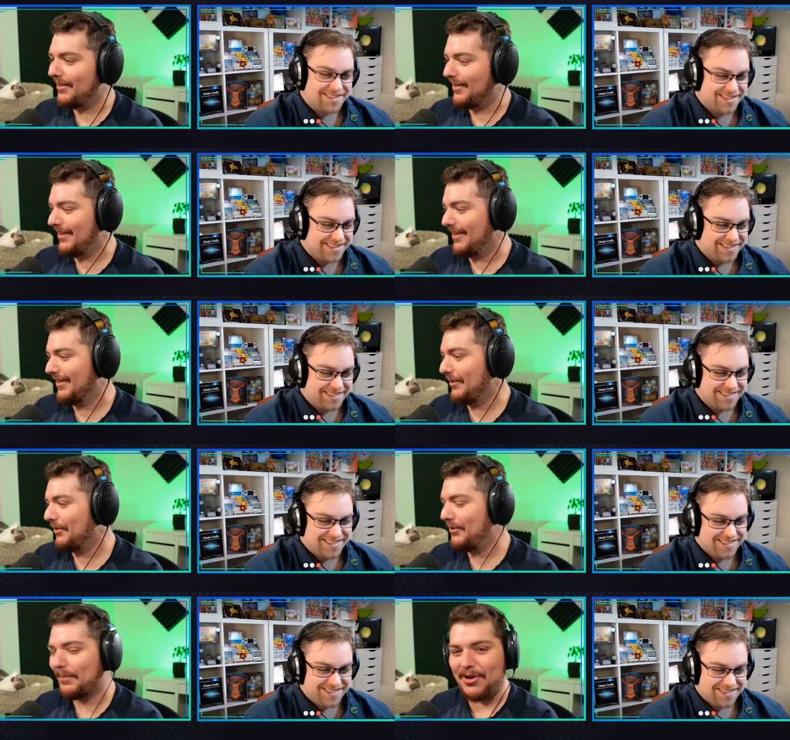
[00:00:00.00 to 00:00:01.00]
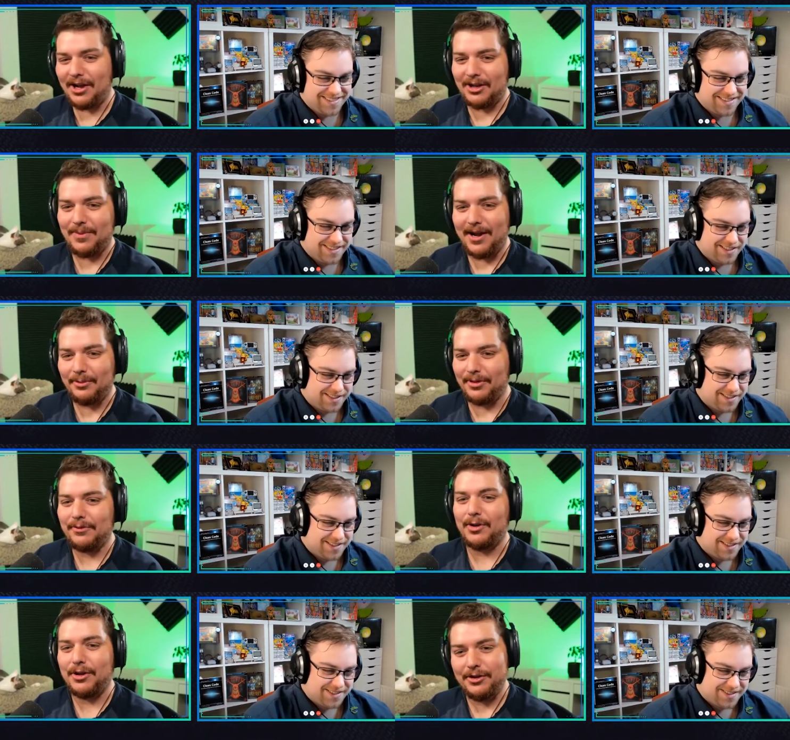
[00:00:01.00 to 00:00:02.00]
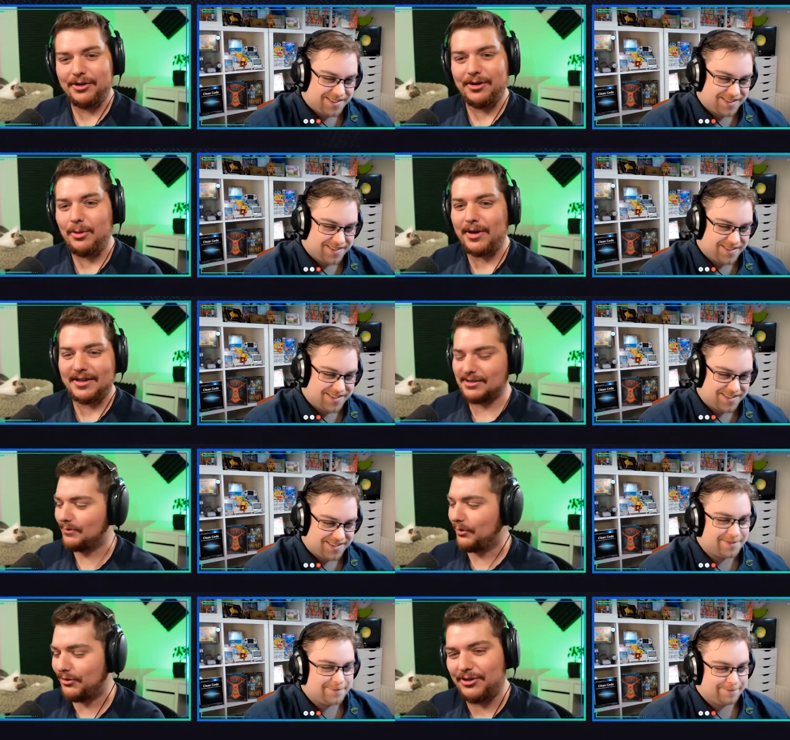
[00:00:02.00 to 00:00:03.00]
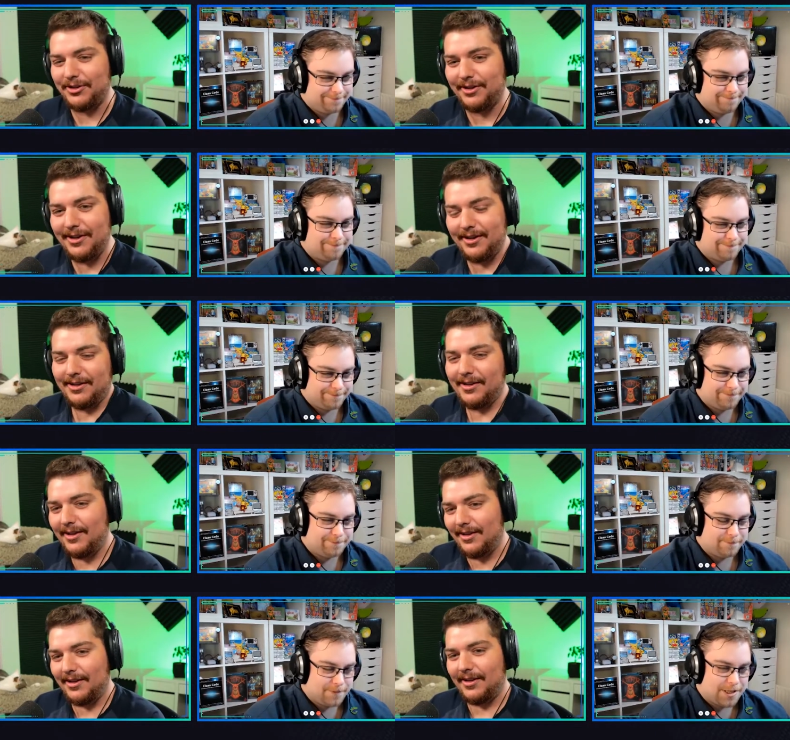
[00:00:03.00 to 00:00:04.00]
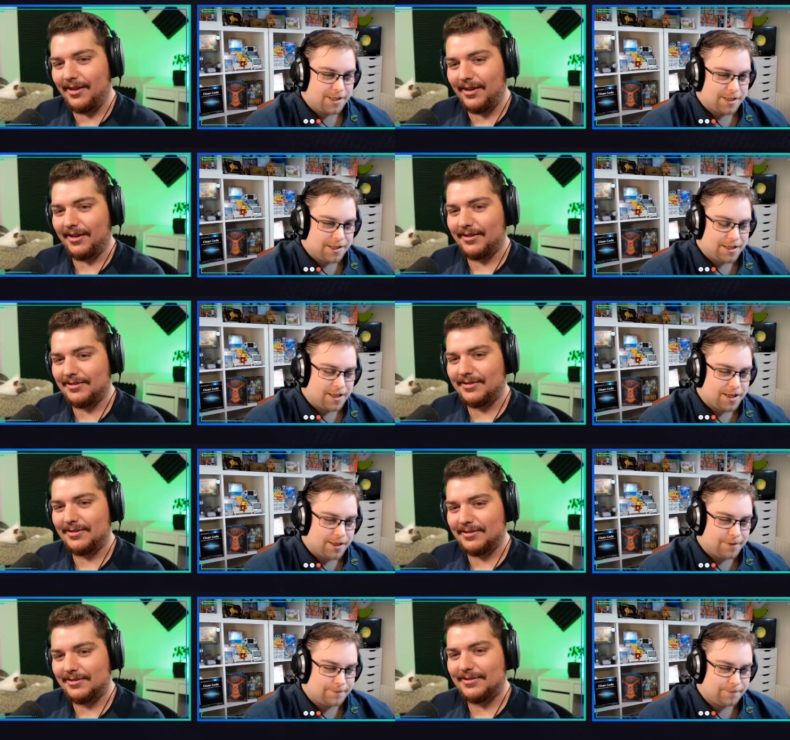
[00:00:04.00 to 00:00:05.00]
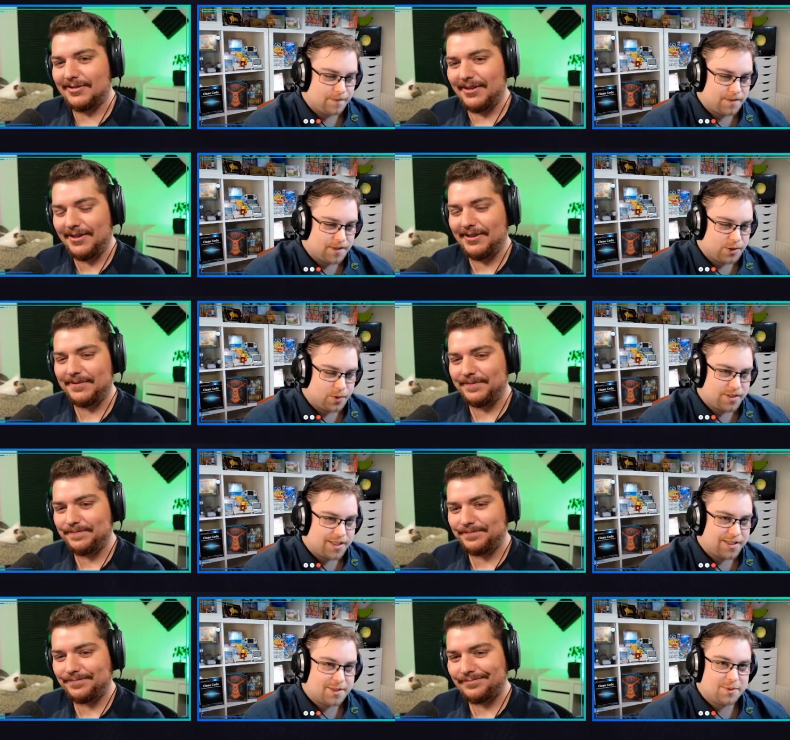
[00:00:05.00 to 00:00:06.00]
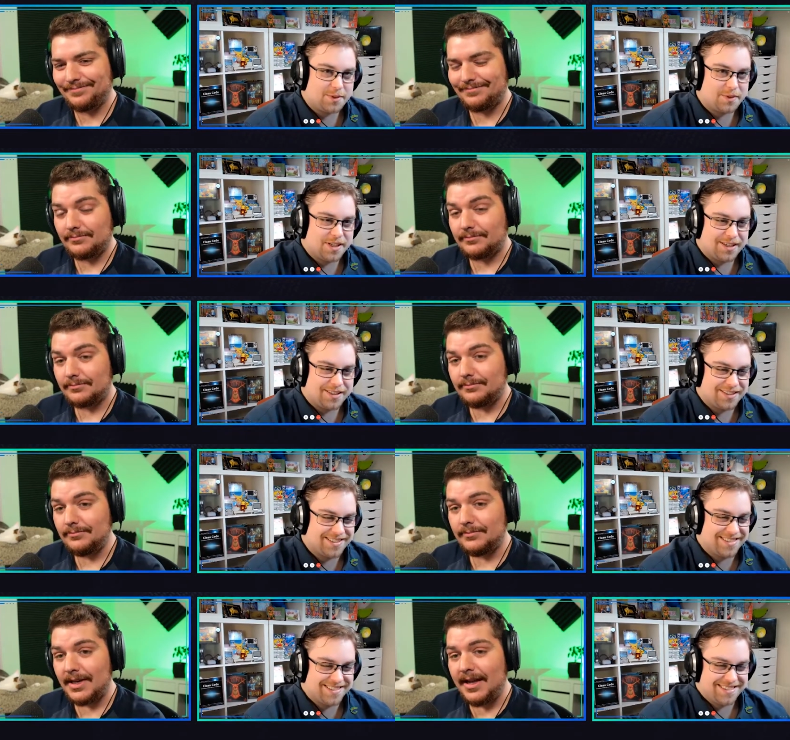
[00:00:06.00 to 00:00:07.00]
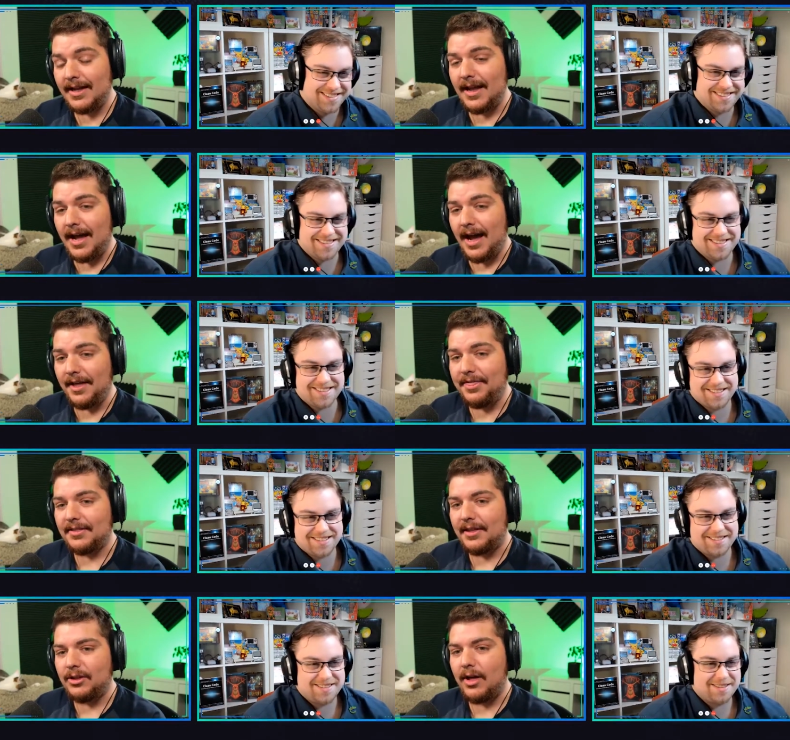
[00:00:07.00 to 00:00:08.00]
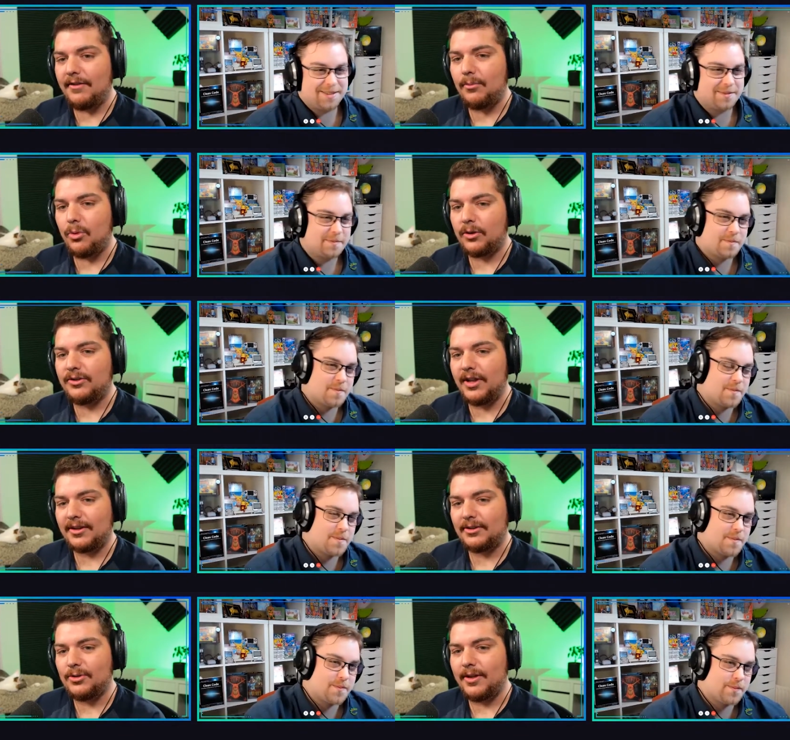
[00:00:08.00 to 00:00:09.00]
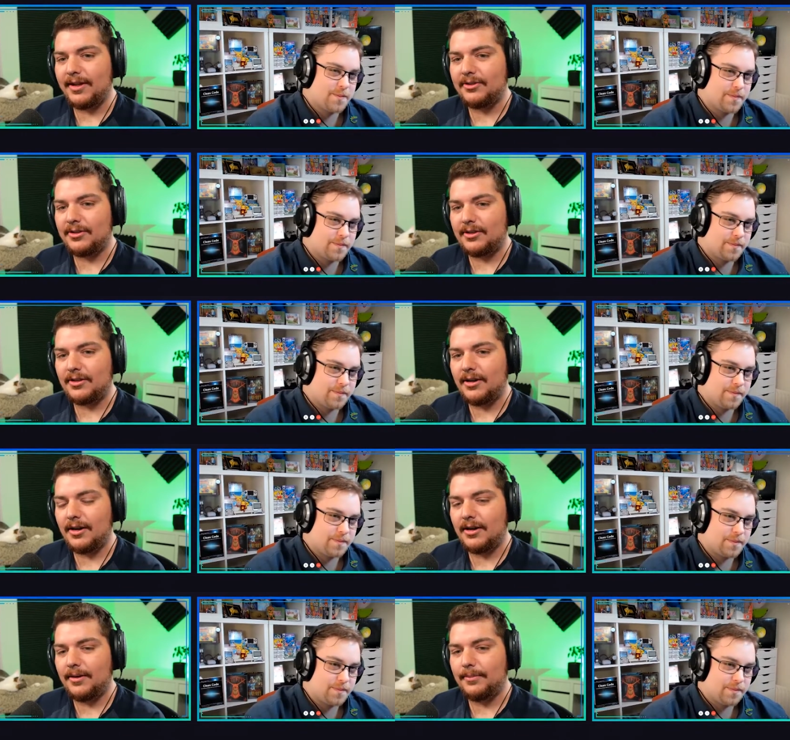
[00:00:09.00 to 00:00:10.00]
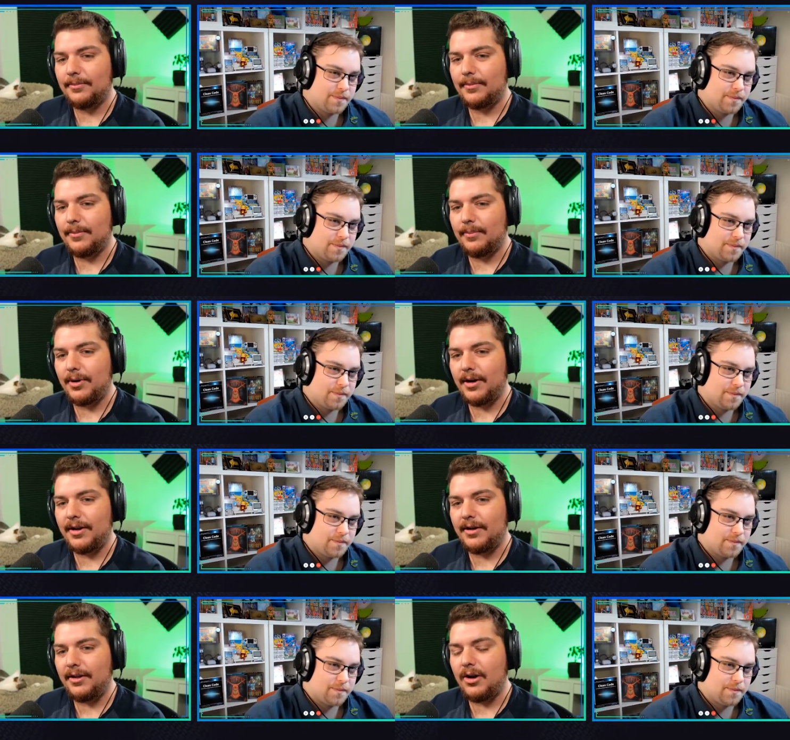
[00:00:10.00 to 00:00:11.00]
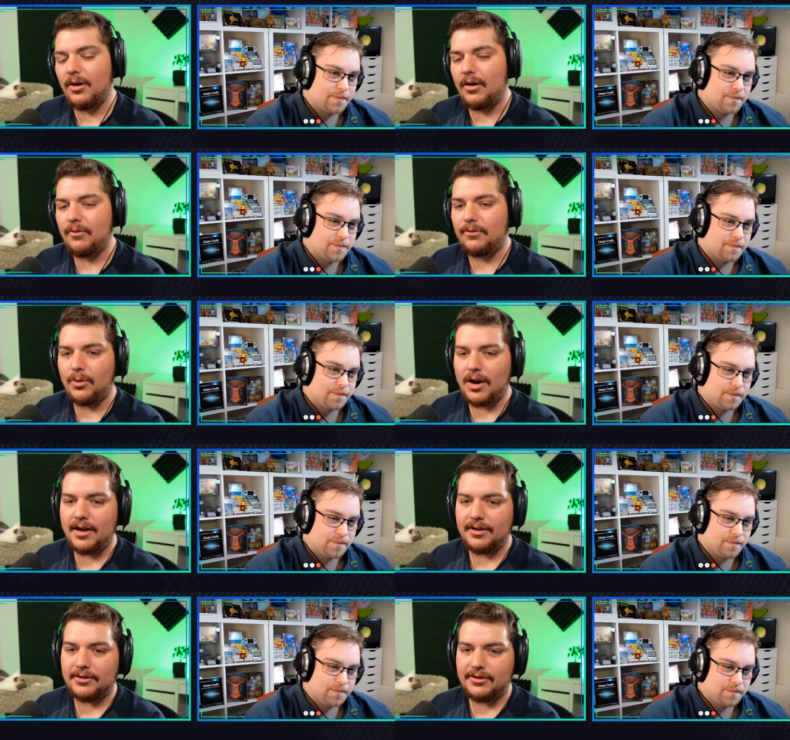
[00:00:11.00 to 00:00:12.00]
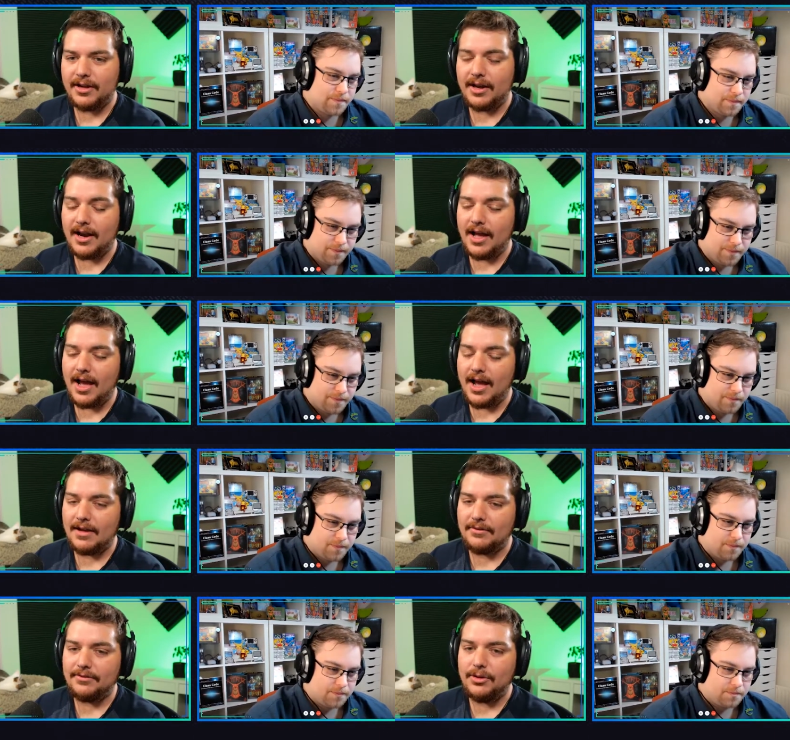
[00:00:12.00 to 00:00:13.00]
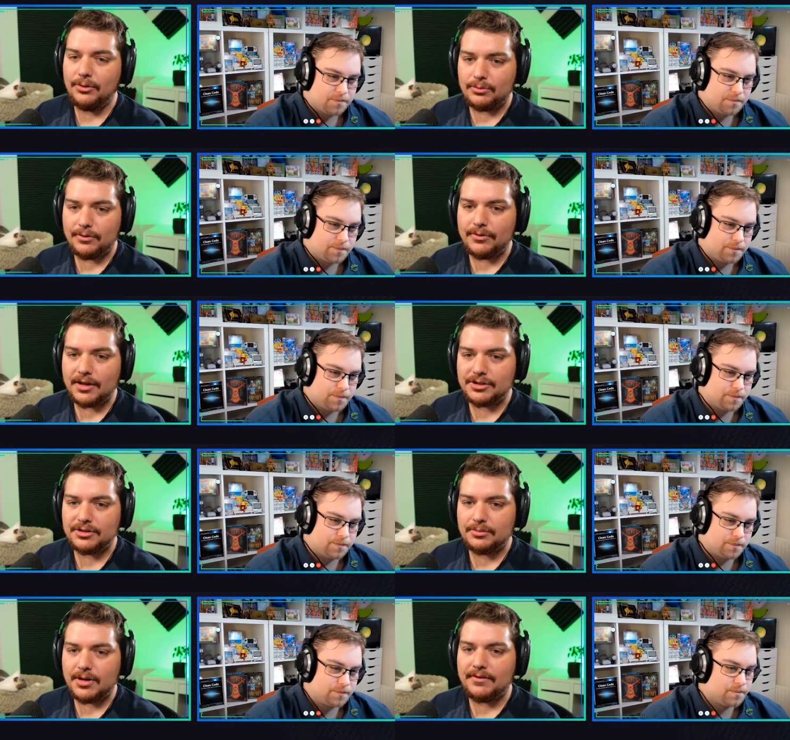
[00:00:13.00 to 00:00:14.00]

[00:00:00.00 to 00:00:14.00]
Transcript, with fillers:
Speaker 1: Yeah. they were too preoccupied with if we could. No one asked if we should." Yeah. Um, uh, do you want to take this one or will I? I think that you'll have a more technical answer. Um, but you know from what i understand and I, have used reflection but